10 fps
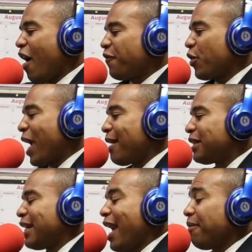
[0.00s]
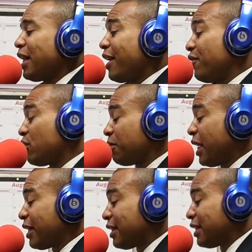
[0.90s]
Up for grabs today. I'm going to give you some
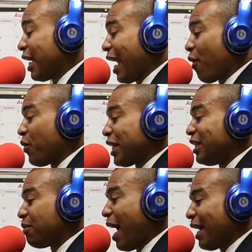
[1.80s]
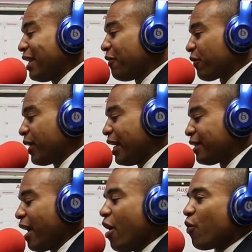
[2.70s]
tickets to check out Ricky Smiley and
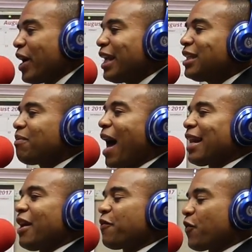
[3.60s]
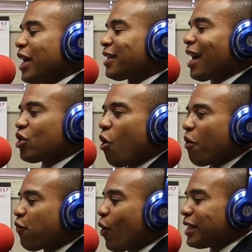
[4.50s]
Friends. Ricky Smiley and Friends,
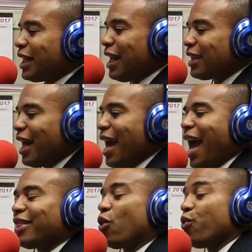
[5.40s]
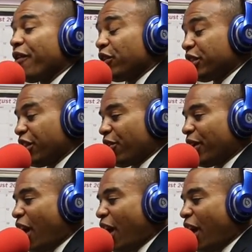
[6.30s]
October 14th at the River Center.